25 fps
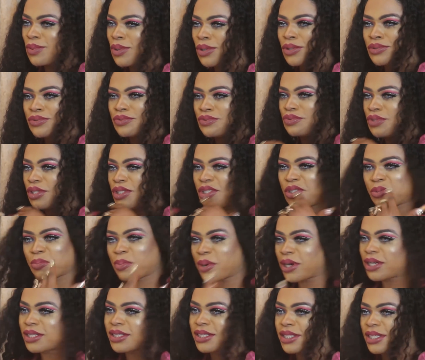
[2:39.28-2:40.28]
one rich
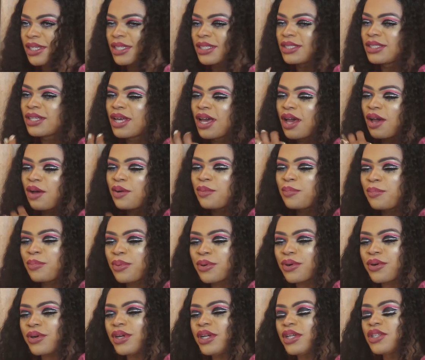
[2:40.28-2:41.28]
person.
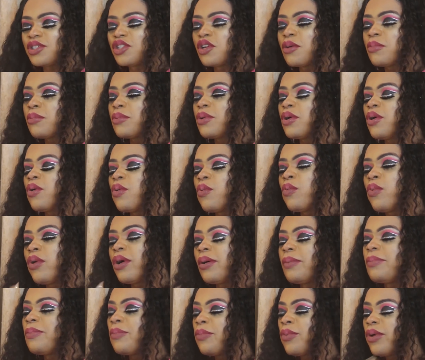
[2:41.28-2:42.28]
But no,
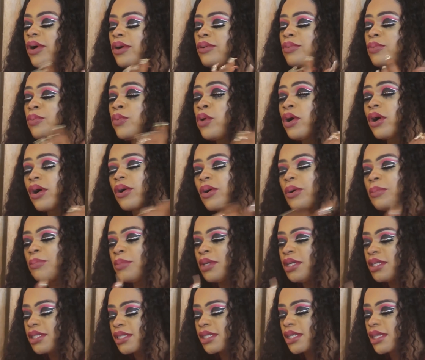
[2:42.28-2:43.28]
what got
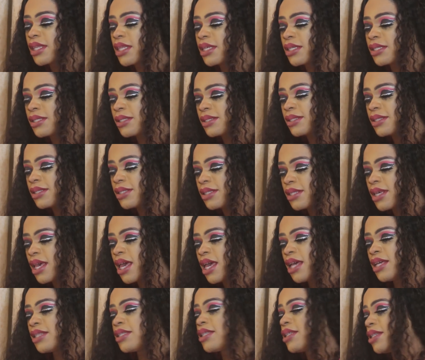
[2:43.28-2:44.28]
me to
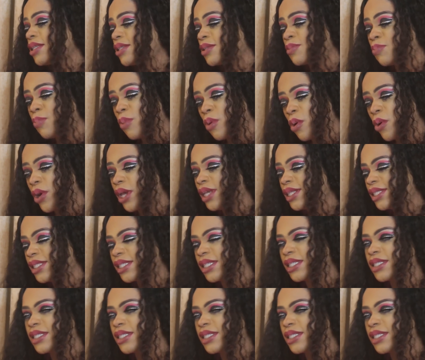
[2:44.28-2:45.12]
this point